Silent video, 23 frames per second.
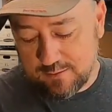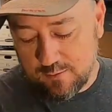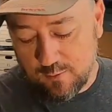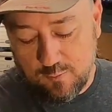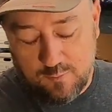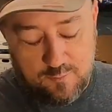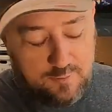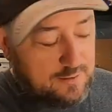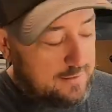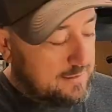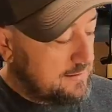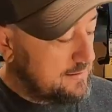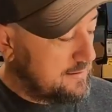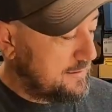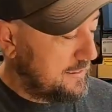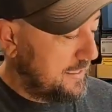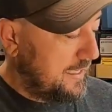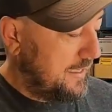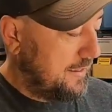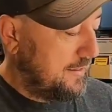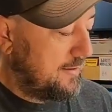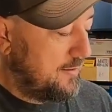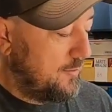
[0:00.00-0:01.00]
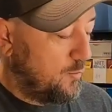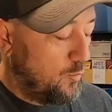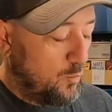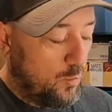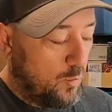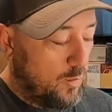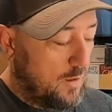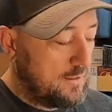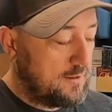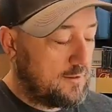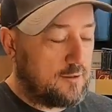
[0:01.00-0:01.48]
Stories and
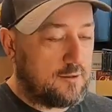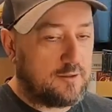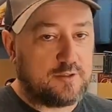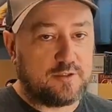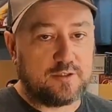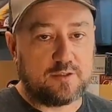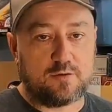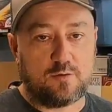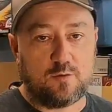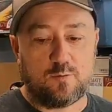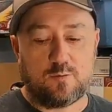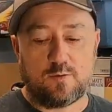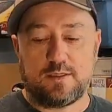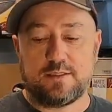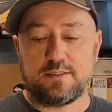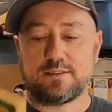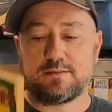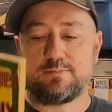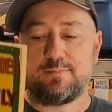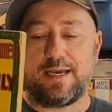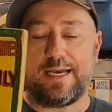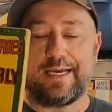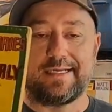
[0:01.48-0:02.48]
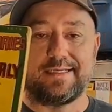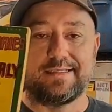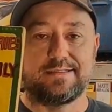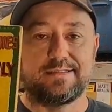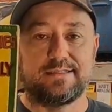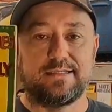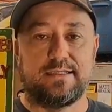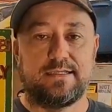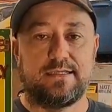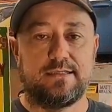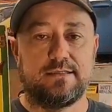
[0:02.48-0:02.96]
Wonder Stories
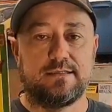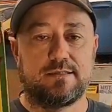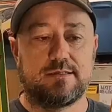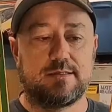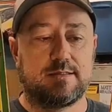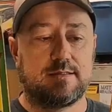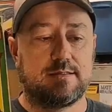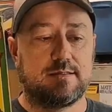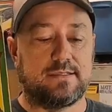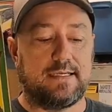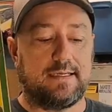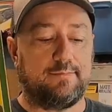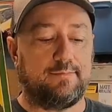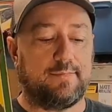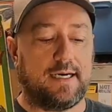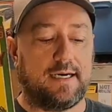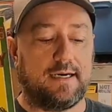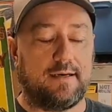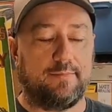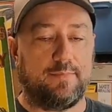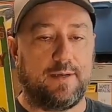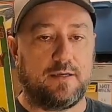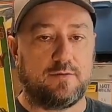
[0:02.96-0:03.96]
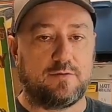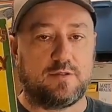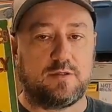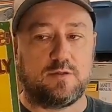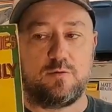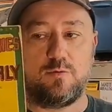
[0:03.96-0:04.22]
magazines. Same buyer bought